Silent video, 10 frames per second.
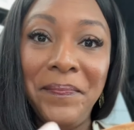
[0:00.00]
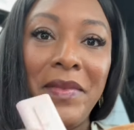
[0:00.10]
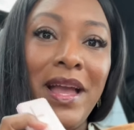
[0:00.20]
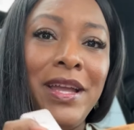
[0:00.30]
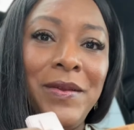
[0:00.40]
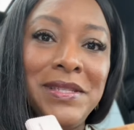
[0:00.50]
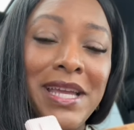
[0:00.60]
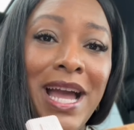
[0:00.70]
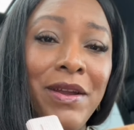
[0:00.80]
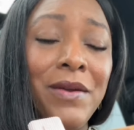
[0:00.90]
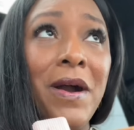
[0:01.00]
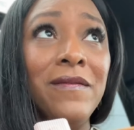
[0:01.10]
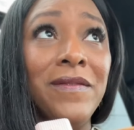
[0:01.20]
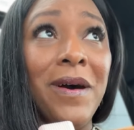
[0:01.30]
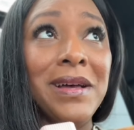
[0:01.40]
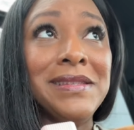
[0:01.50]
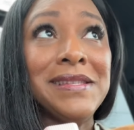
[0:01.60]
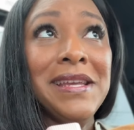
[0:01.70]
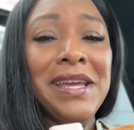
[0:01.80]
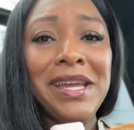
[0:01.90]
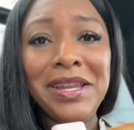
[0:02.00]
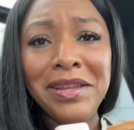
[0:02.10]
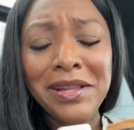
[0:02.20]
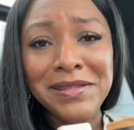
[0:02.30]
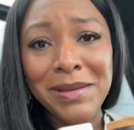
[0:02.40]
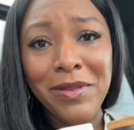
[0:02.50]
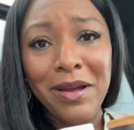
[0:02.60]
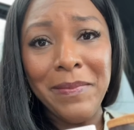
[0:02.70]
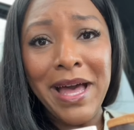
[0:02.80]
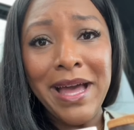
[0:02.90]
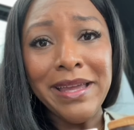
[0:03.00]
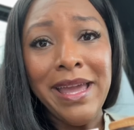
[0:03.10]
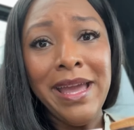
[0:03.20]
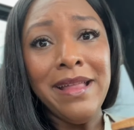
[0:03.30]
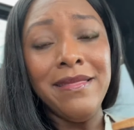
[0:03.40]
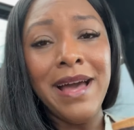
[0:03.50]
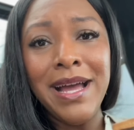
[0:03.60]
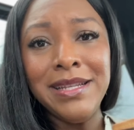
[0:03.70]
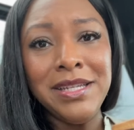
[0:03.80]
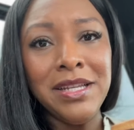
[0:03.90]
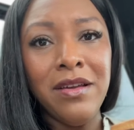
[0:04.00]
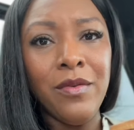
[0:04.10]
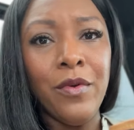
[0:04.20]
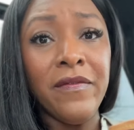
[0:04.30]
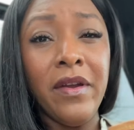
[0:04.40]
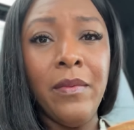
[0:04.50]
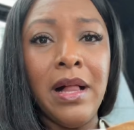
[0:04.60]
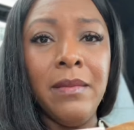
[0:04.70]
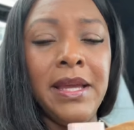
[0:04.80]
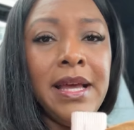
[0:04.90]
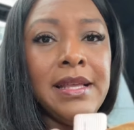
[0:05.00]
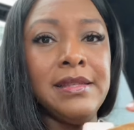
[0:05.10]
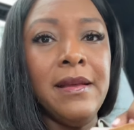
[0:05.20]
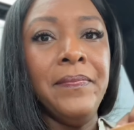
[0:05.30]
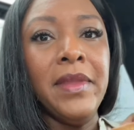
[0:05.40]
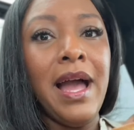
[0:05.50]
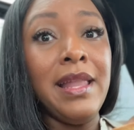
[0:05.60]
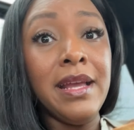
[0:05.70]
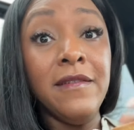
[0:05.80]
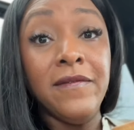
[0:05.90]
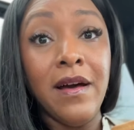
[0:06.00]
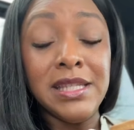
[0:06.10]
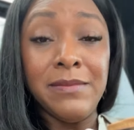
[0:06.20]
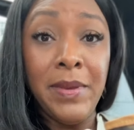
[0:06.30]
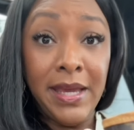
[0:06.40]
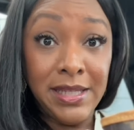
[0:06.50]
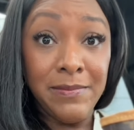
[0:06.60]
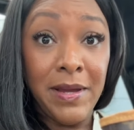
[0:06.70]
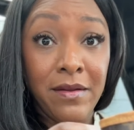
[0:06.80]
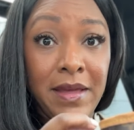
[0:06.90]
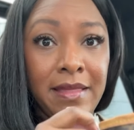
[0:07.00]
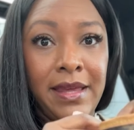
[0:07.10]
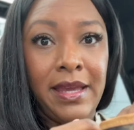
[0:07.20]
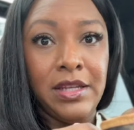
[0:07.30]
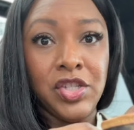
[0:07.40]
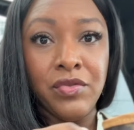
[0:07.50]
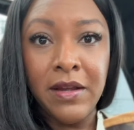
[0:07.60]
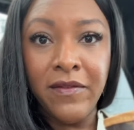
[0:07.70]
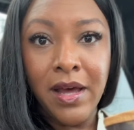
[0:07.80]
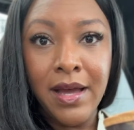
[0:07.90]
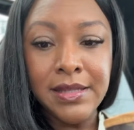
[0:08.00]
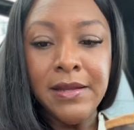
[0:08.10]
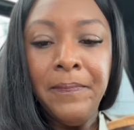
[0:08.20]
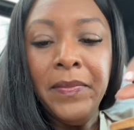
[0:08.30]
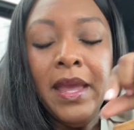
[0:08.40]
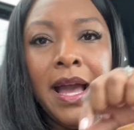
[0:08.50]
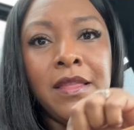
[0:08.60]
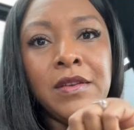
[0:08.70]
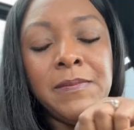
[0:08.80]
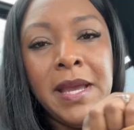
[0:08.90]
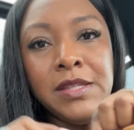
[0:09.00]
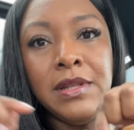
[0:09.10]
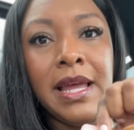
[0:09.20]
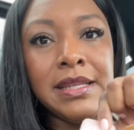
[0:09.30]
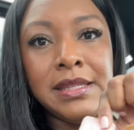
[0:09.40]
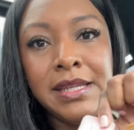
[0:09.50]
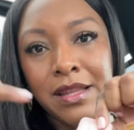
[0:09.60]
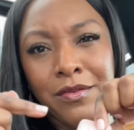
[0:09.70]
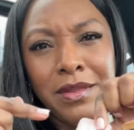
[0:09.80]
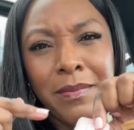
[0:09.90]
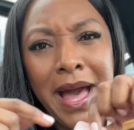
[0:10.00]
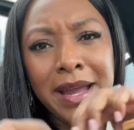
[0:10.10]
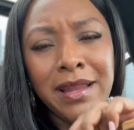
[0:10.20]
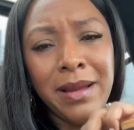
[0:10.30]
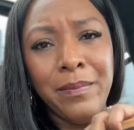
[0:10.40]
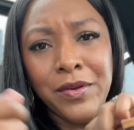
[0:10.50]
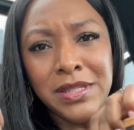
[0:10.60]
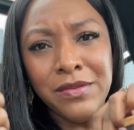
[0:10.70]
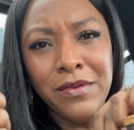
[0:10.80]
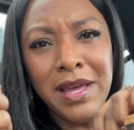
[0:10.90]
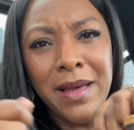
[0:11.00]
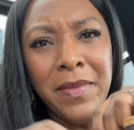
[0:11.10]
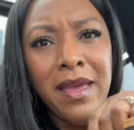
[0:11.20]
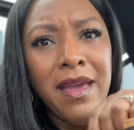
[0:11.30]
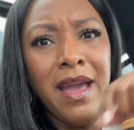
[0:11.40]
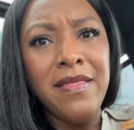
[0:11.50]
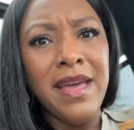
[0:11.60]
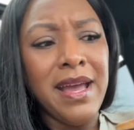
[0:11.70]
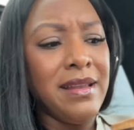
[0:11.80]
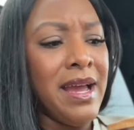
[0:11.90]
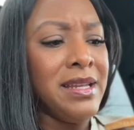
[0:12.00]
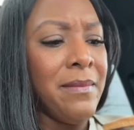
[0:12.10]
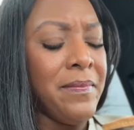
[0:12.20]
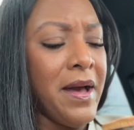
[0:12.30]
I used to carry around floss in a little Ziploc bag, and that did not work very well because I like the floss picks better than the string floss, and those picks would like stick through the bag and like burst through them and then end up